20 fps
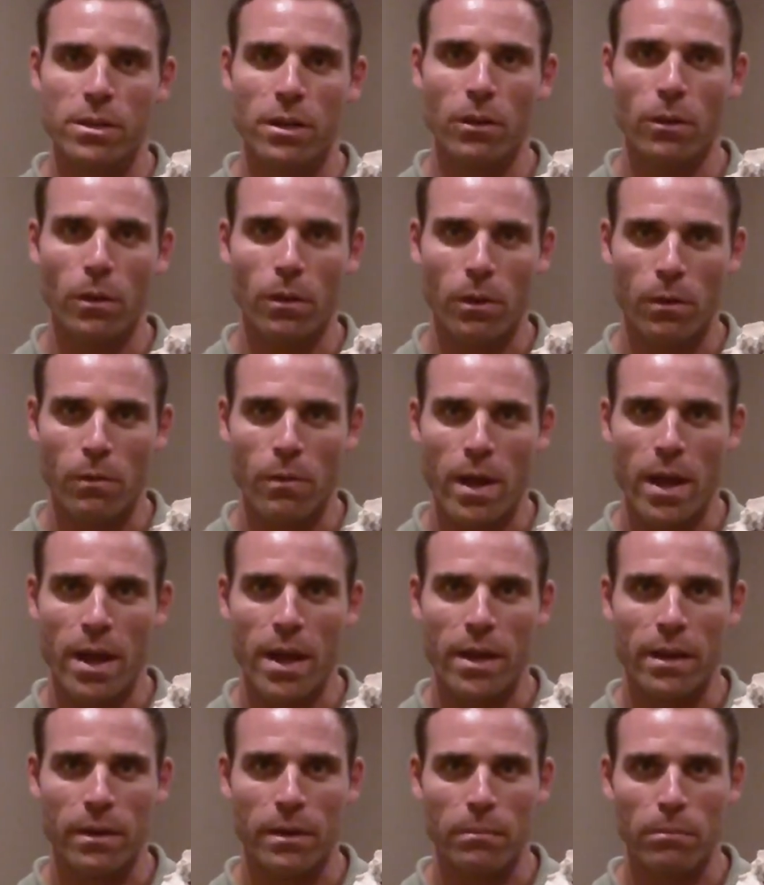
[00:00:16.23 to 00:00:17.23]
that look
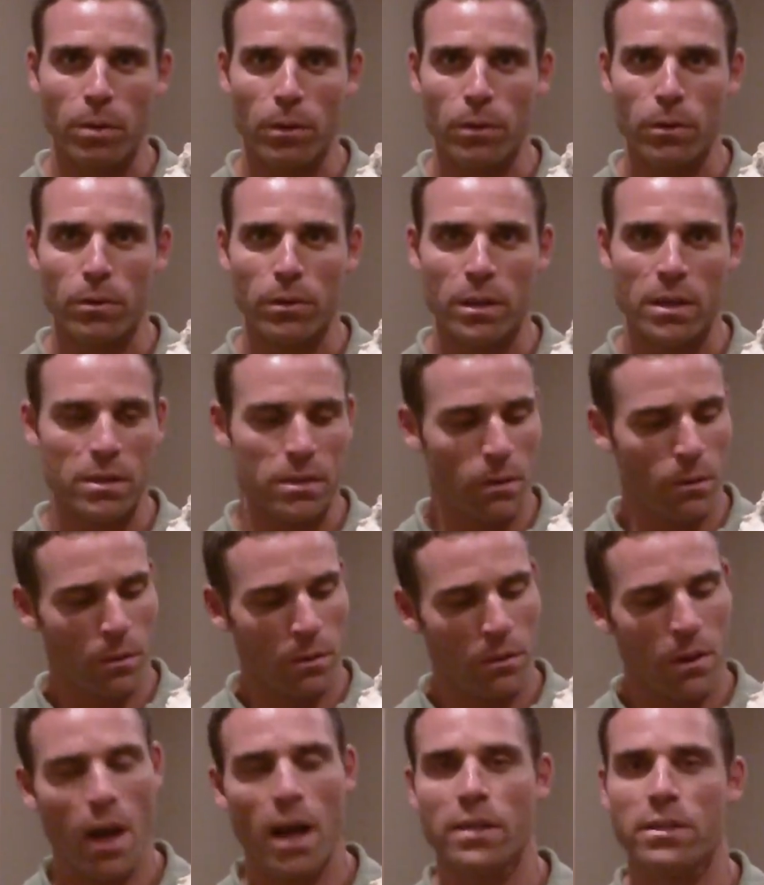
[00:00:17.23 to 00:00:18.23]
red and blue, these
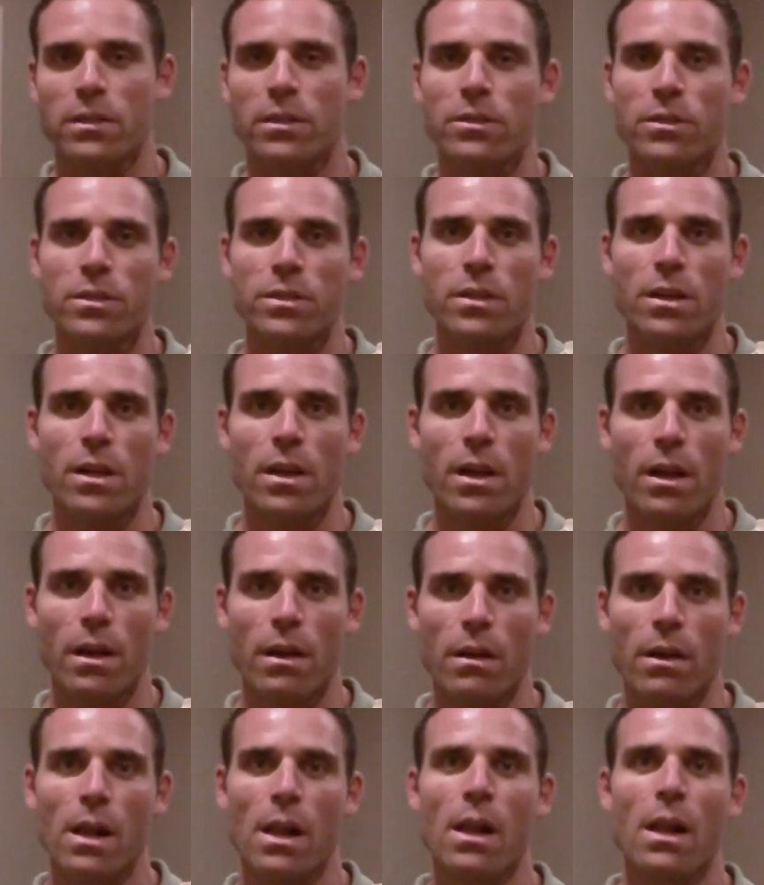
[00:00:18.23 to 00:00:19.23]
little dots that you see
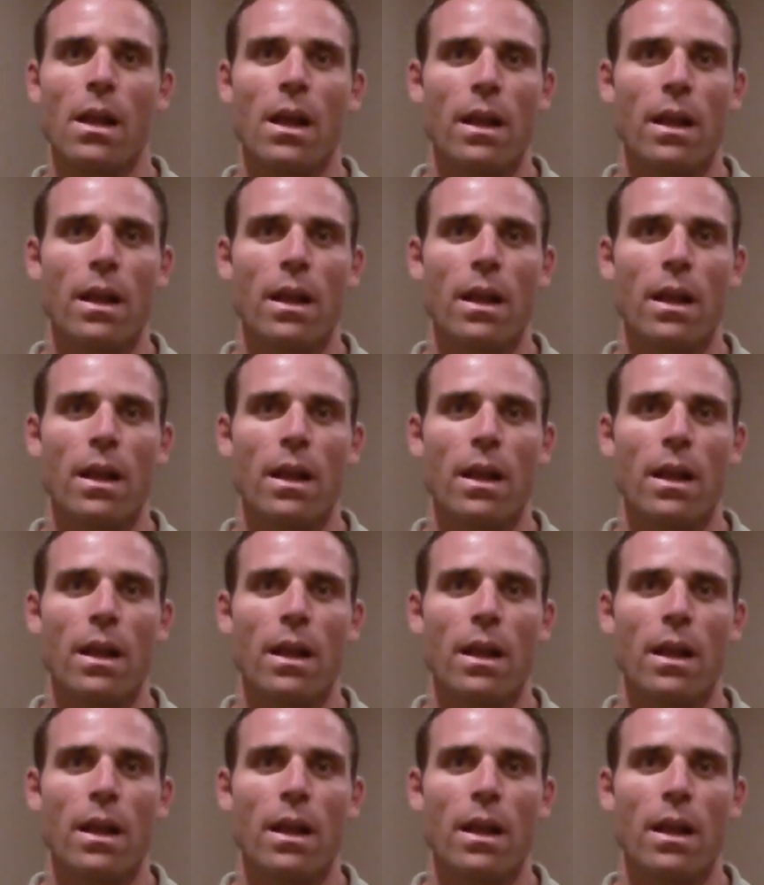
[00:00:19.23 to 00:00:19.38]
here,